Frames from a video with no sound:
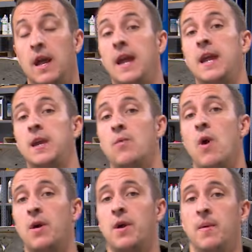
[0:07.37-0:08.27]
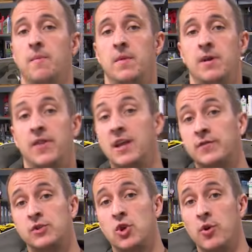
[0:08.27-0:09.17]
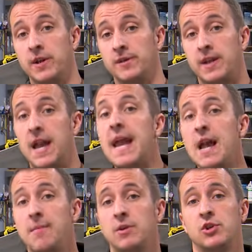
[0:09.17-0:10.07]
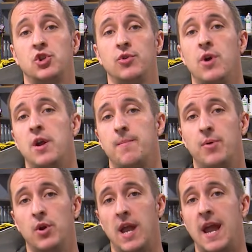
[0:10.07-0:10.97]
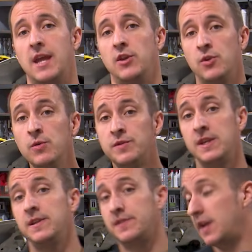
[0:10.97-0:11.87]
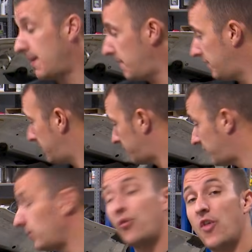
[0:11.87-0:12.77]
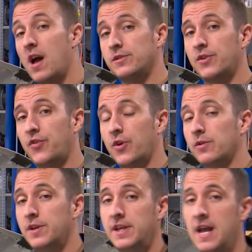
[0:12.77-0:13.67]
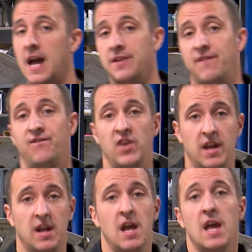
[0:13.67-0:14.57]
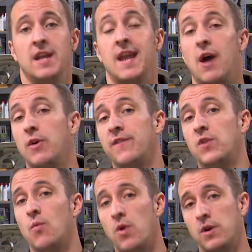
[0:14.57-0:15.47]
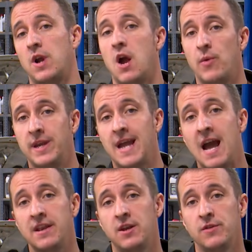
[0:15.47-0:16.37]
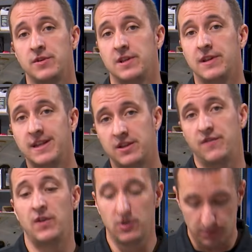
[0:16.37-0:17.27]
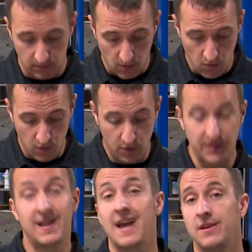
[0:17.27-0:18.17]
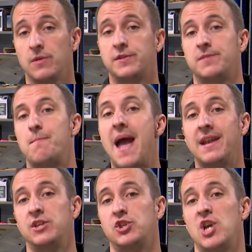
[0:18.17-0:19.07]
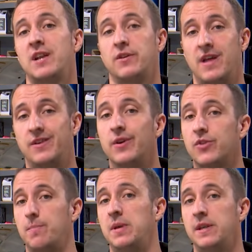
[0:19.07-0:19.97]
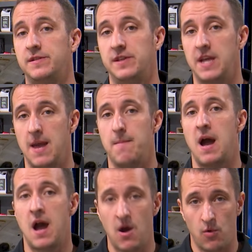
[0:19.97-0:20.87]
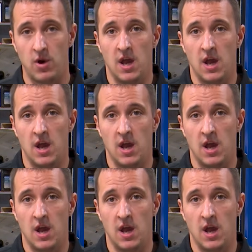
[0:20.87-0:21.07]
Hey, welcome. Thanks for joining. Today, I'm going to show you how to put a used ECM in this 2013 Honda Fit. Now, if you're wondering how we got here, there's a link to the video below where we diagnosed this bad injector that took the PCM out.